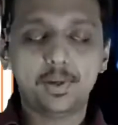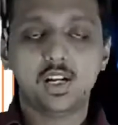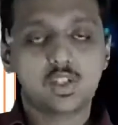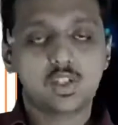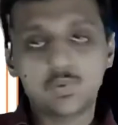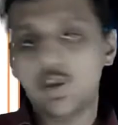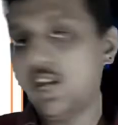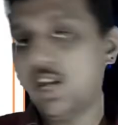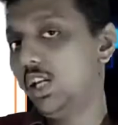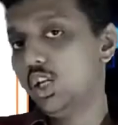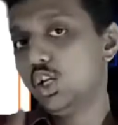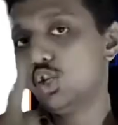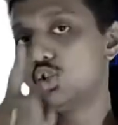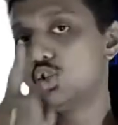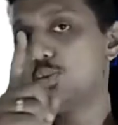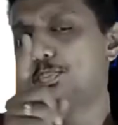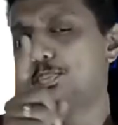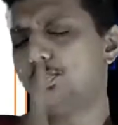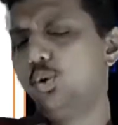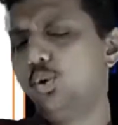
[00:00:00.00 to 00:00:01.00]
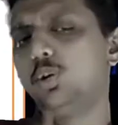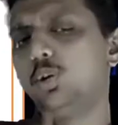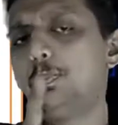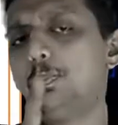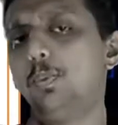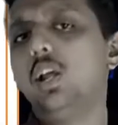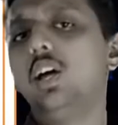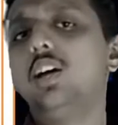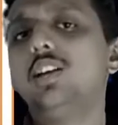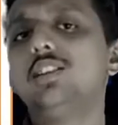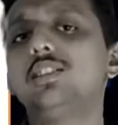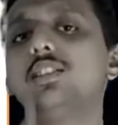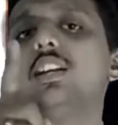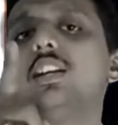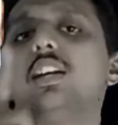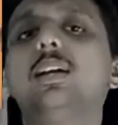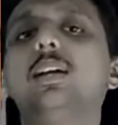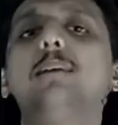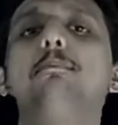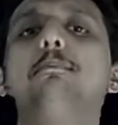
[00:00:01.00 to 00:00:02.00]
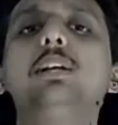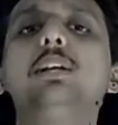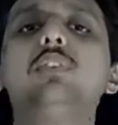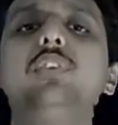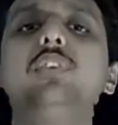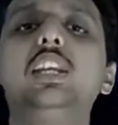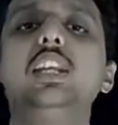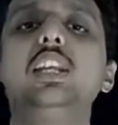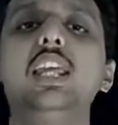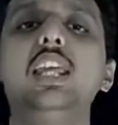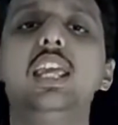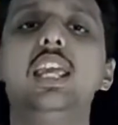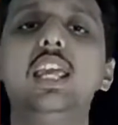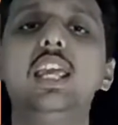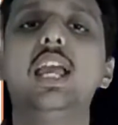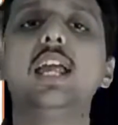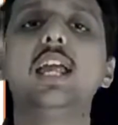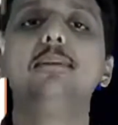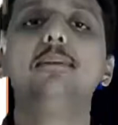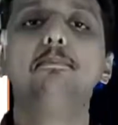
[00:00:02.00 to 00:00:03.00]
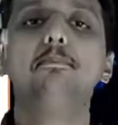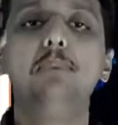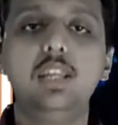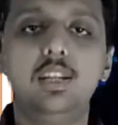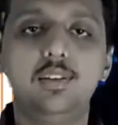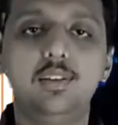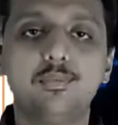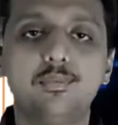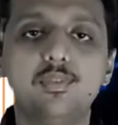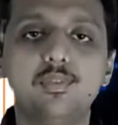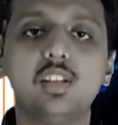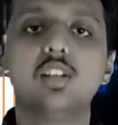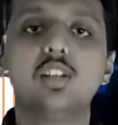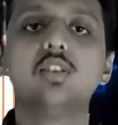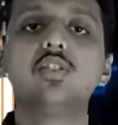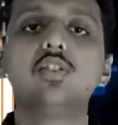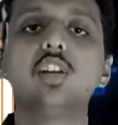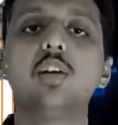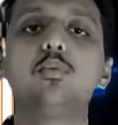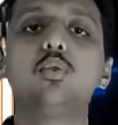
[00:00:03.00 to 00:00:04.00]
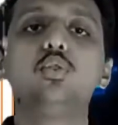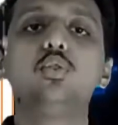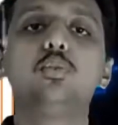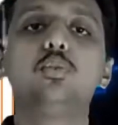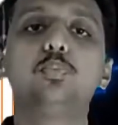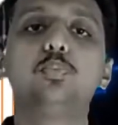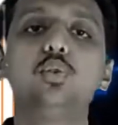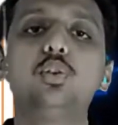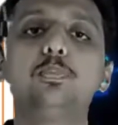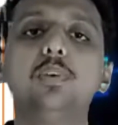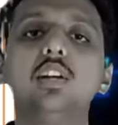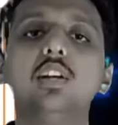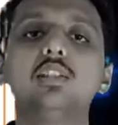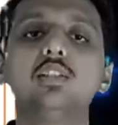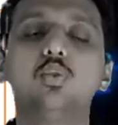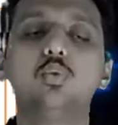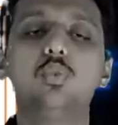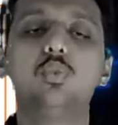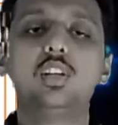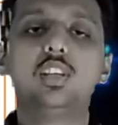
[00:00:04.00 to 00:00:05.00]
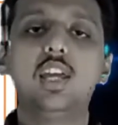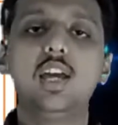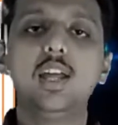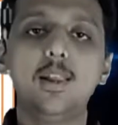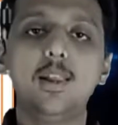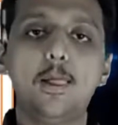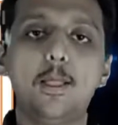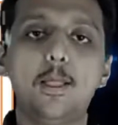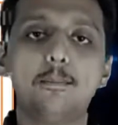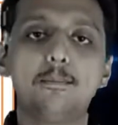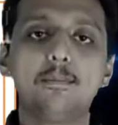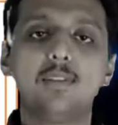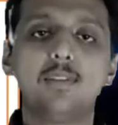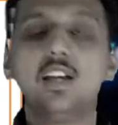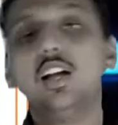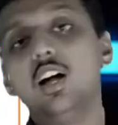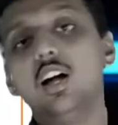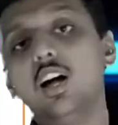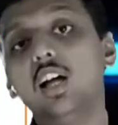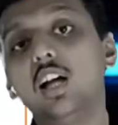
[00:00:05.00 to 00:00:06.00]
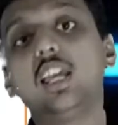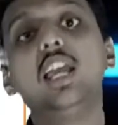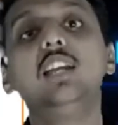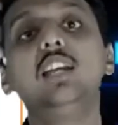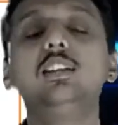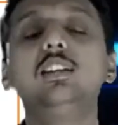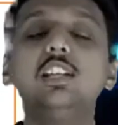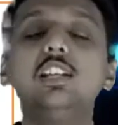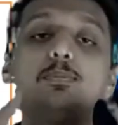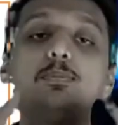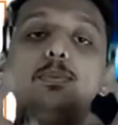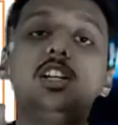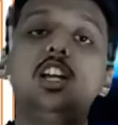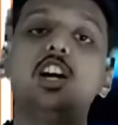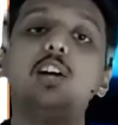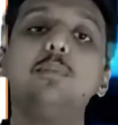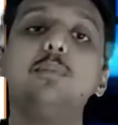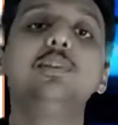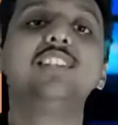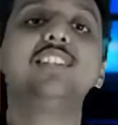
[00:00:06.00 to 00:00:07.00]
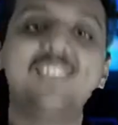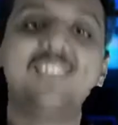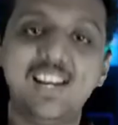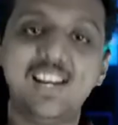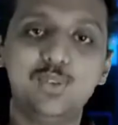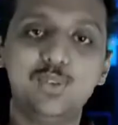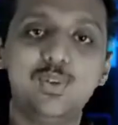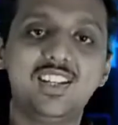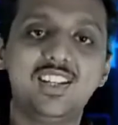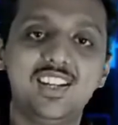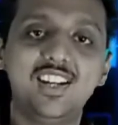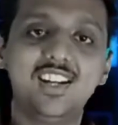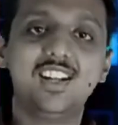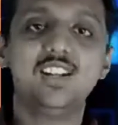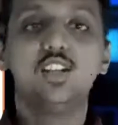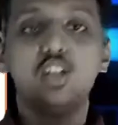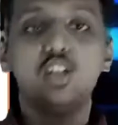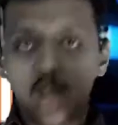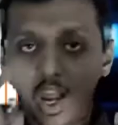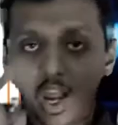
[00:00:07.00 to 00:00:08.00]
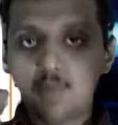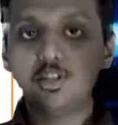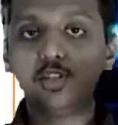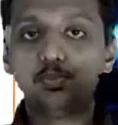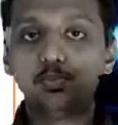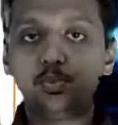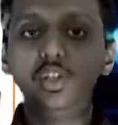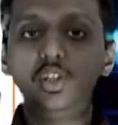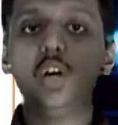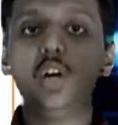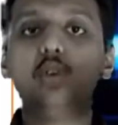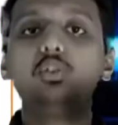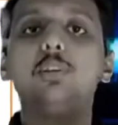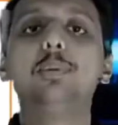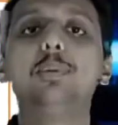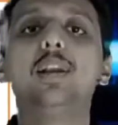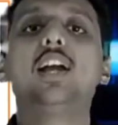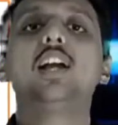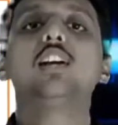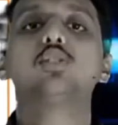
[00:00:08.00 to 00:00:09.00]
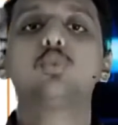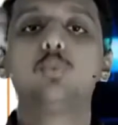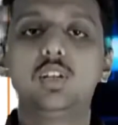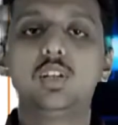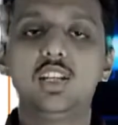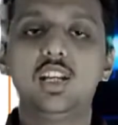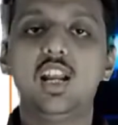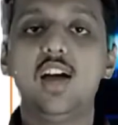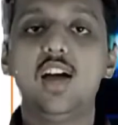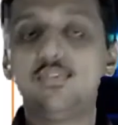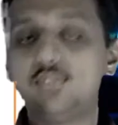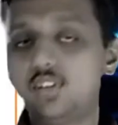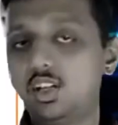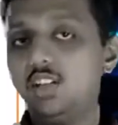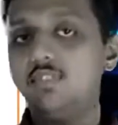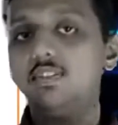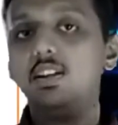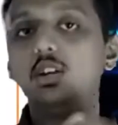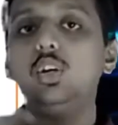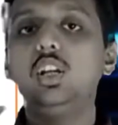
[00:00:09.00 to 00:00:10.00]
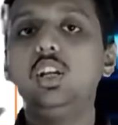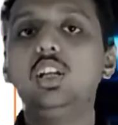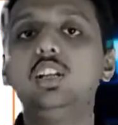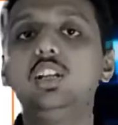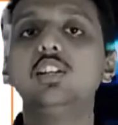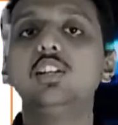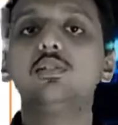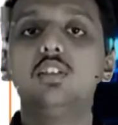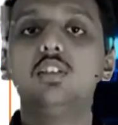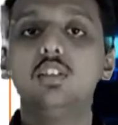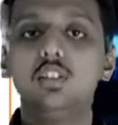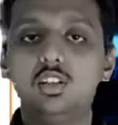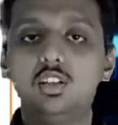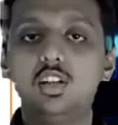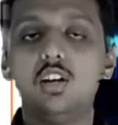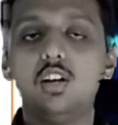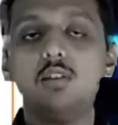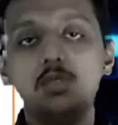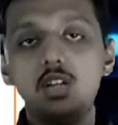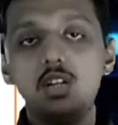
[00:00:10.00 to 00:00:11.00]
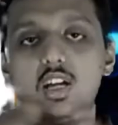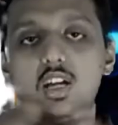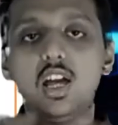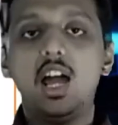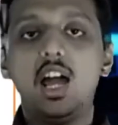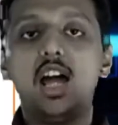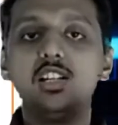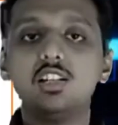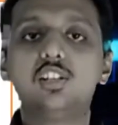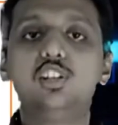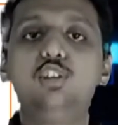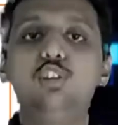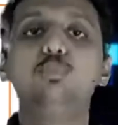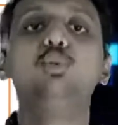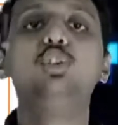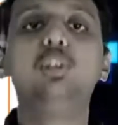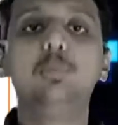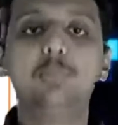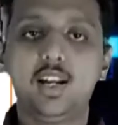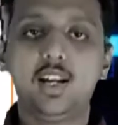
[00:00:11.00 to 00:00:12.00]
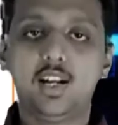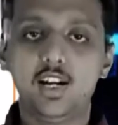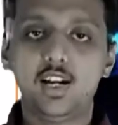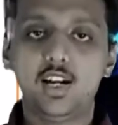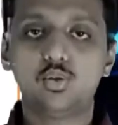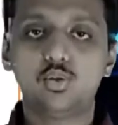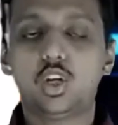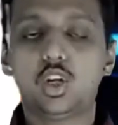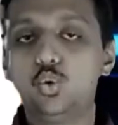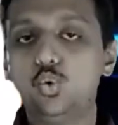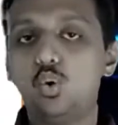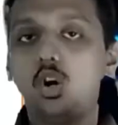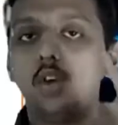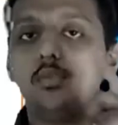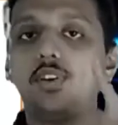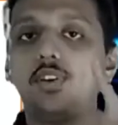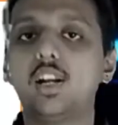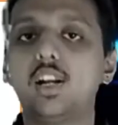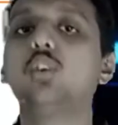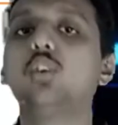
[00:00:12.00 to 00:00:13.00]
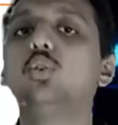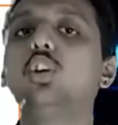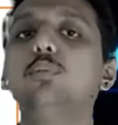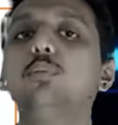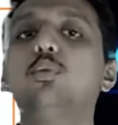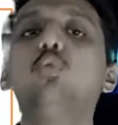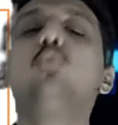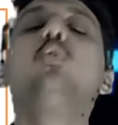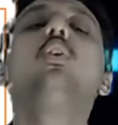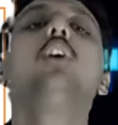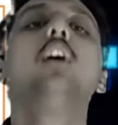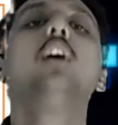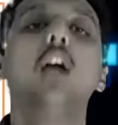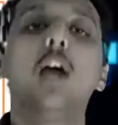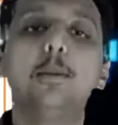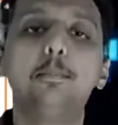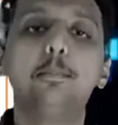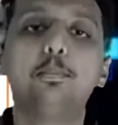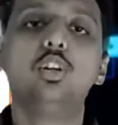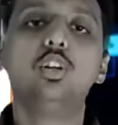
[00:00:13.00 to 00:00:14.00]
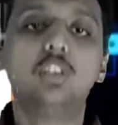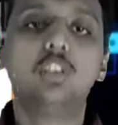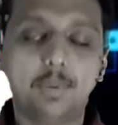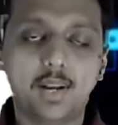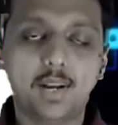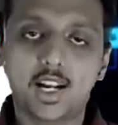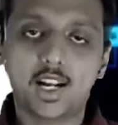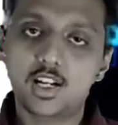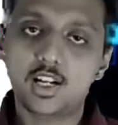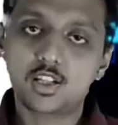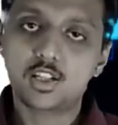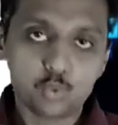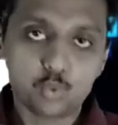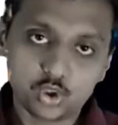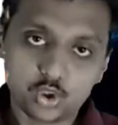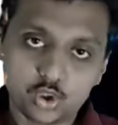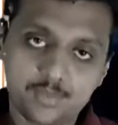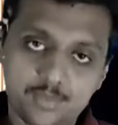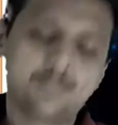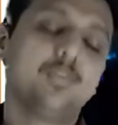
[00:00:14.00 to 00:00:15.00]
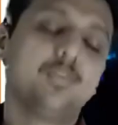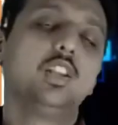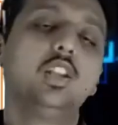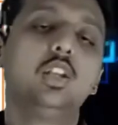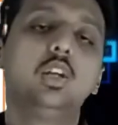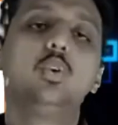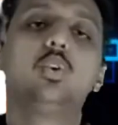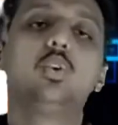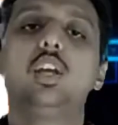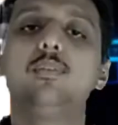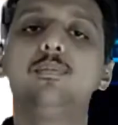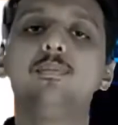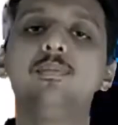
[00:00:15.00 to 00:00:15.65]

Fine. So put plus between A and B. So I'm going to put plus over there. Again, this term is evaluated, and just put down the brackets over there. After evaluating this term, I just remove the brackets. Okay, do not forget to remove and put the brackets both. Okay.